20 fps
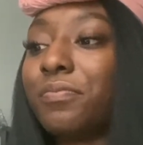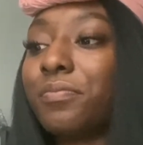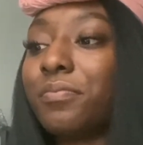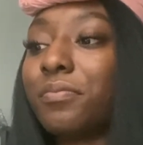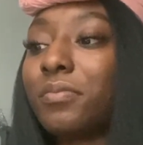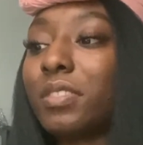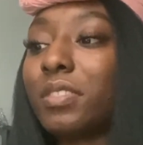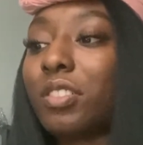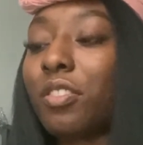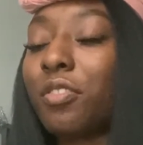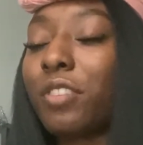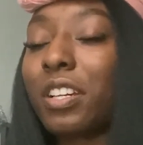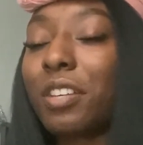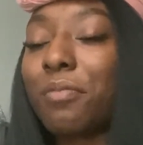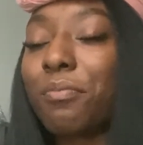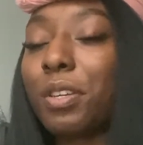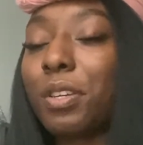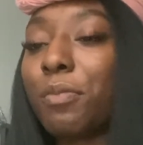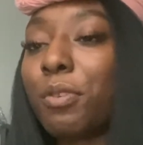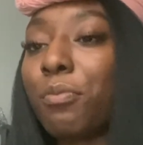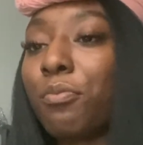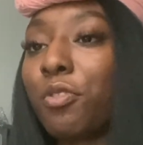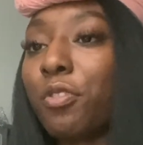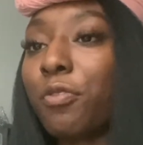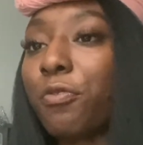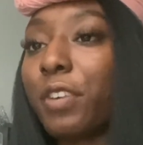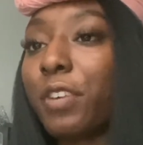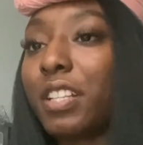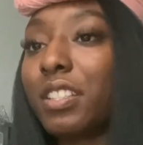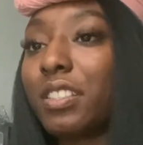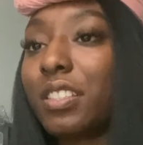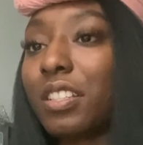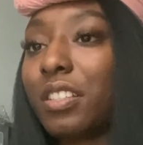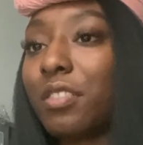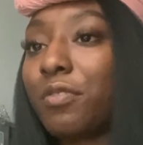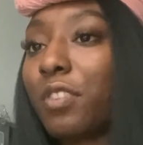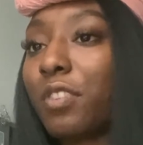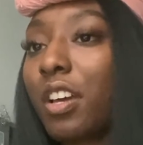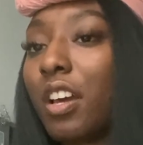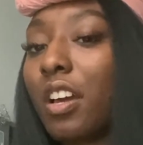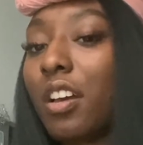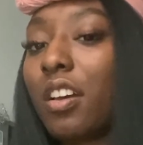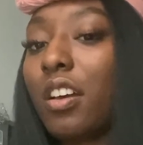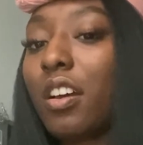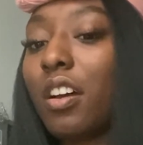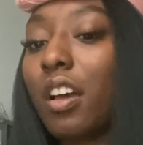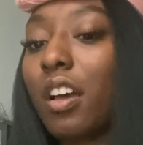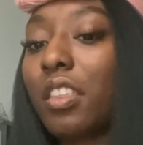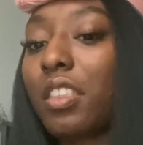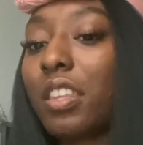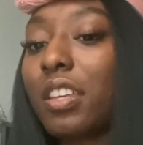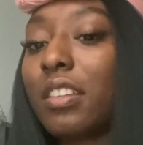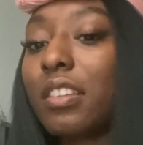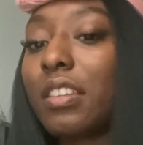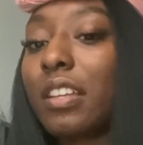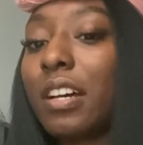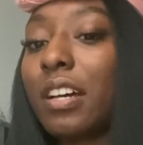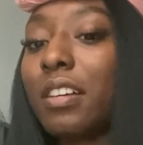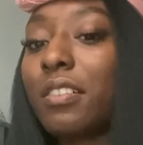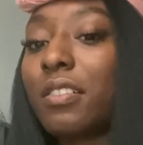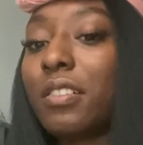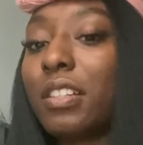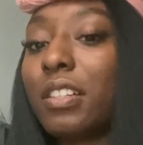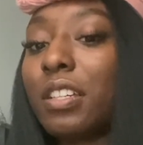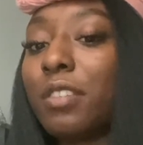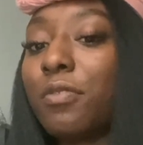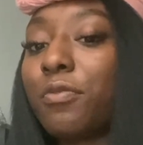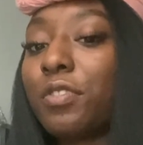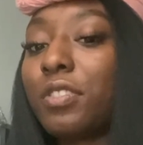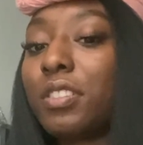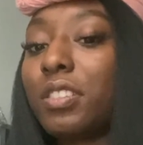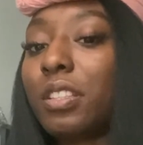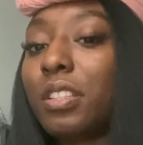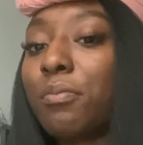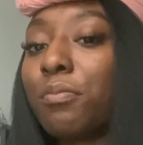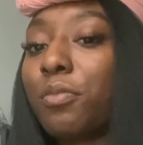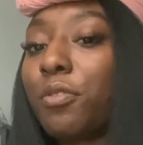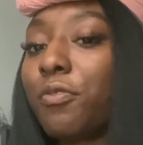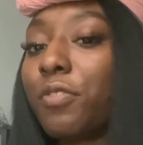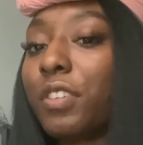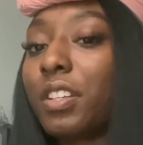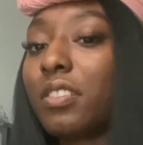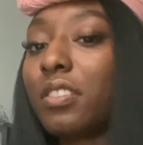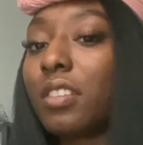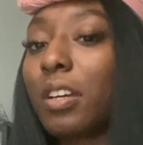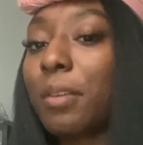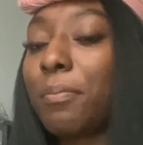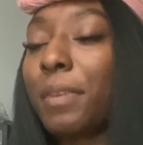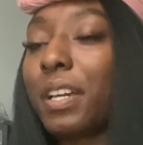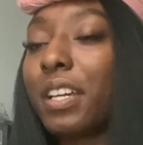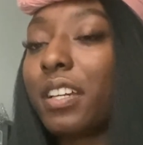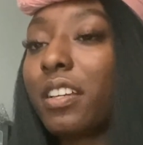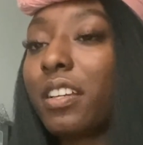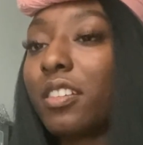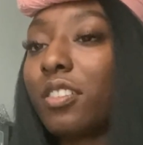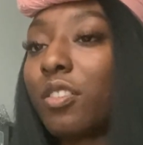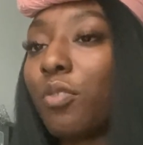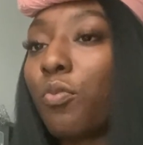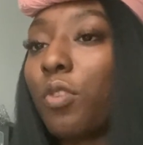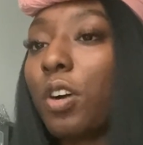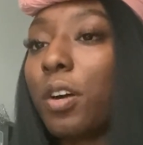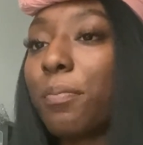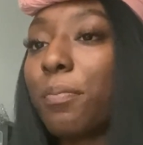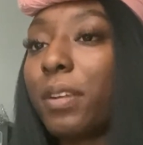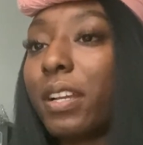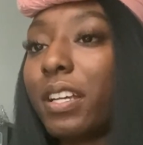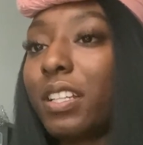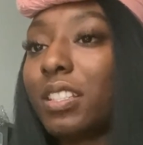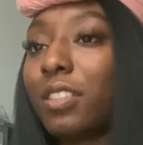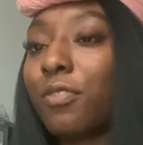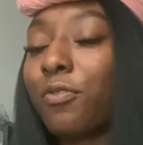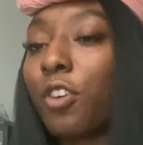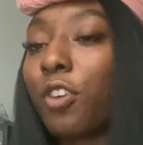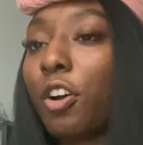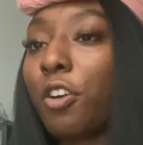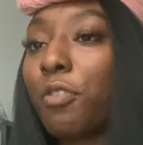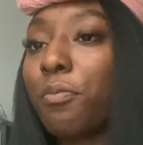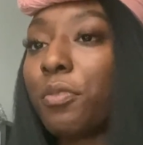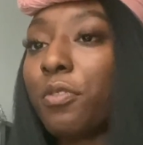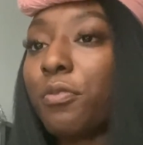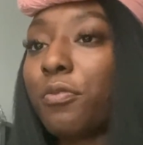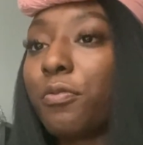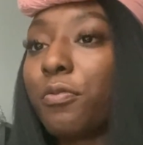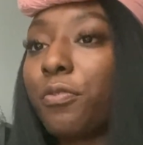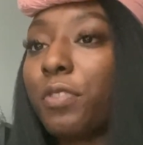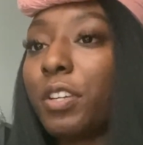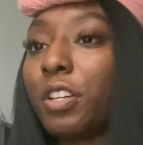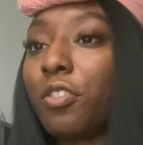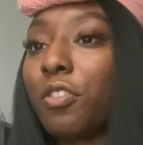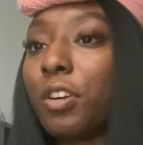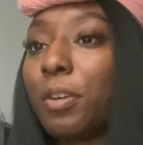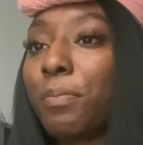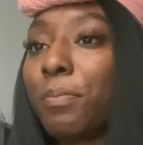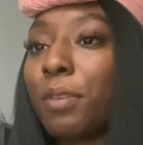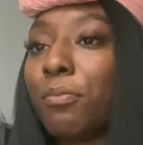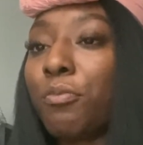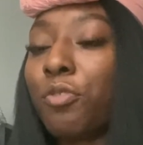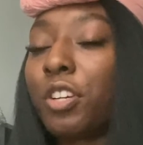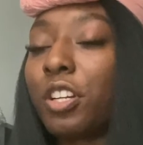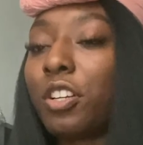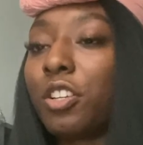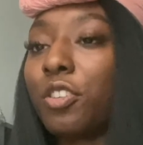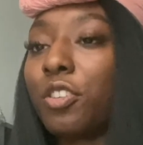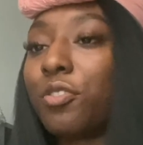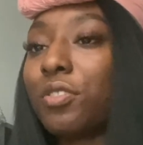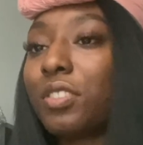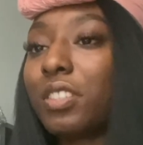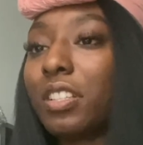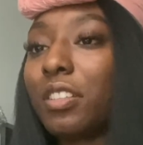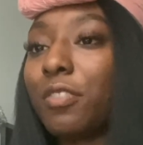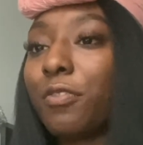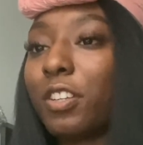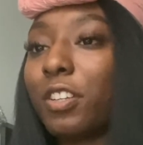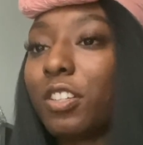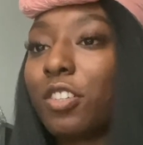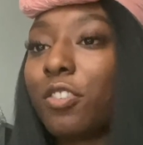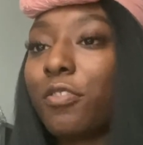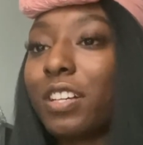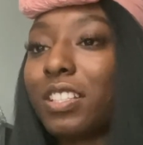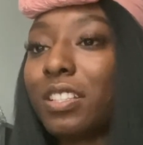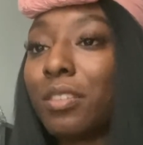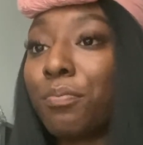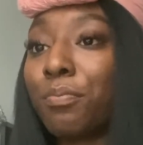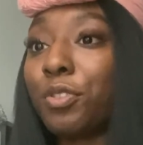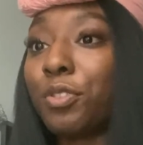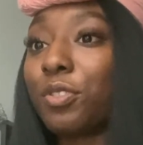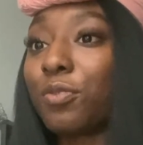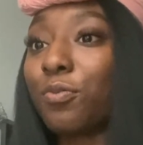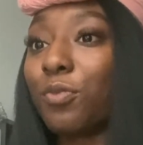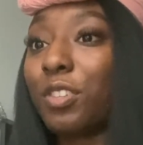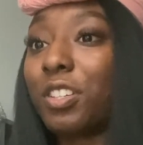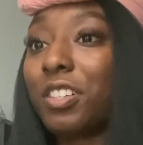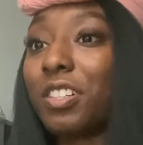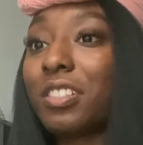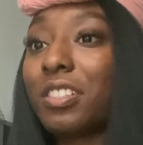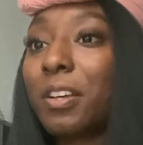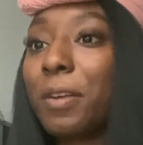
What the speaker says: so it can be a bit more effective. I think that even simple things like making the workplace environment feel a bit more inclusive, and I know that's a buzzword,